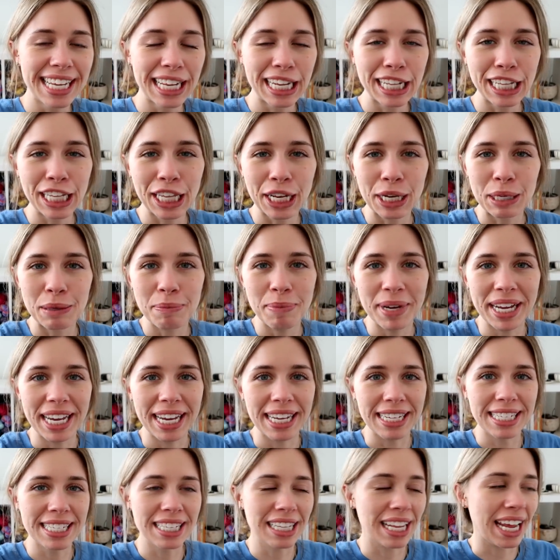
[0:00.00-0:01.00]
did a little
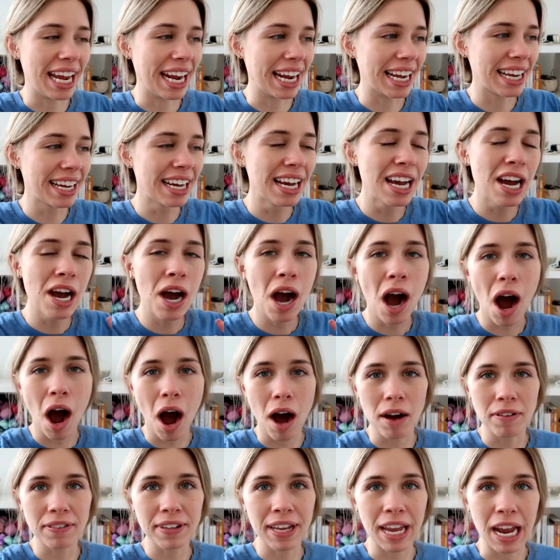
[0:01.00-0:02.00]
bit like
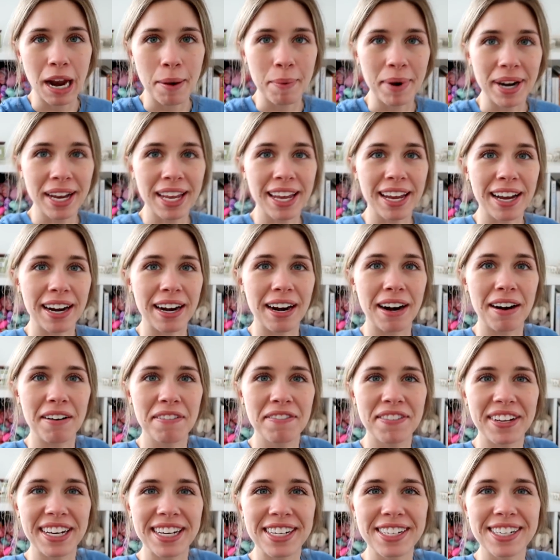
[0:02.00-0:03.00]
off camera here,
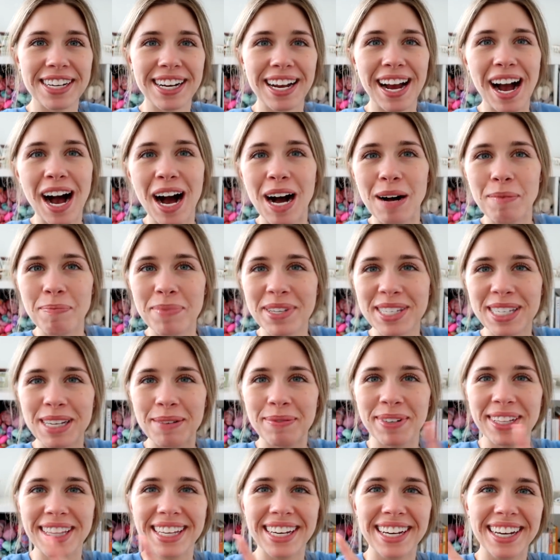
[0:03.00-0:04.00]
finishing up
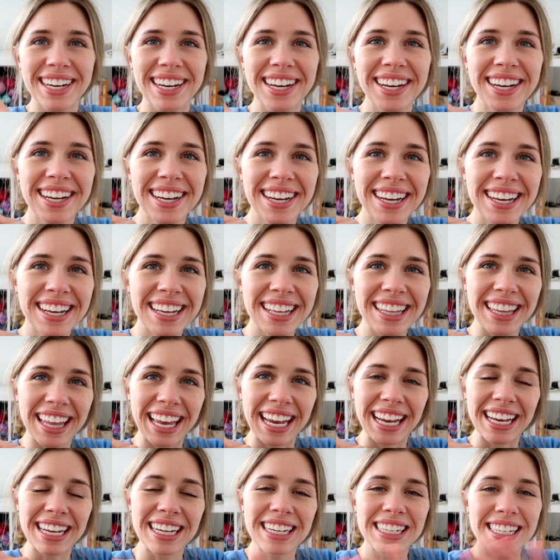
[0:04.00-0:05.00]
some of the
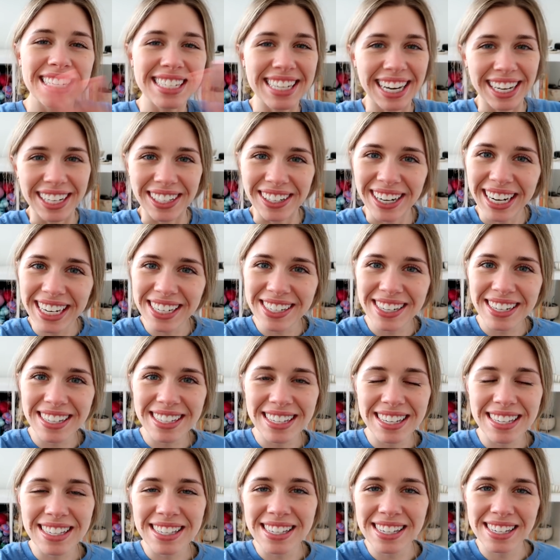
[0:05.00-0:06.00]
like
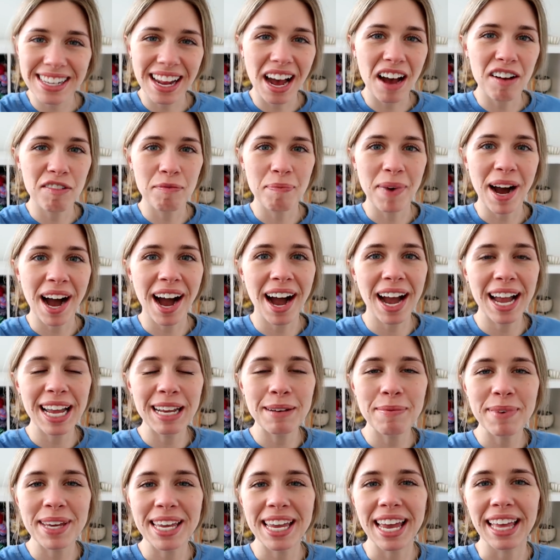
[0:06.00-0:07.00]
decorations and stuff
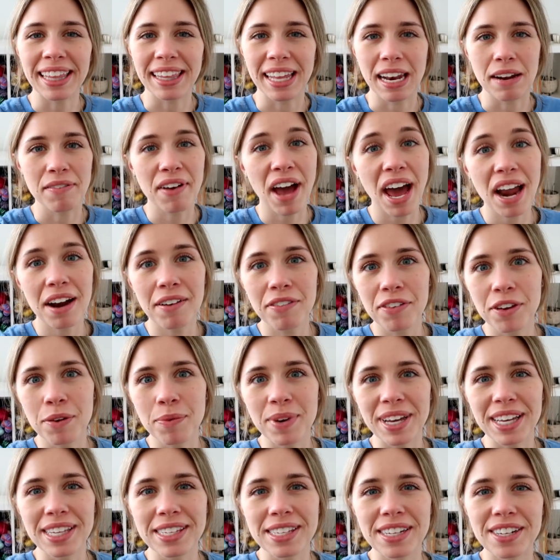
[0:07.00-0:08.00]
behind me. And then I've had a few
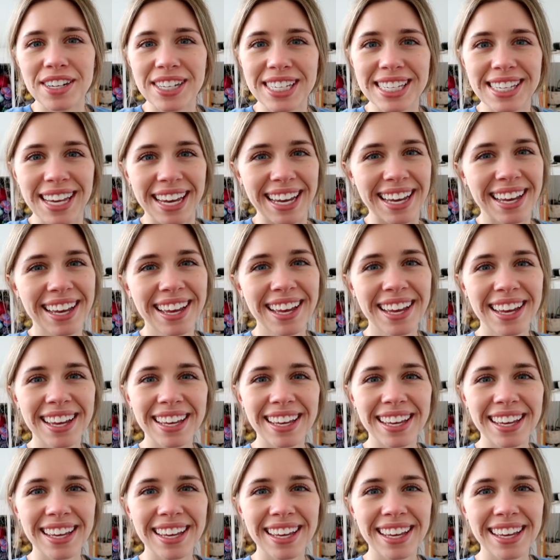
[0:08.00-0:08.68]
weeks to just like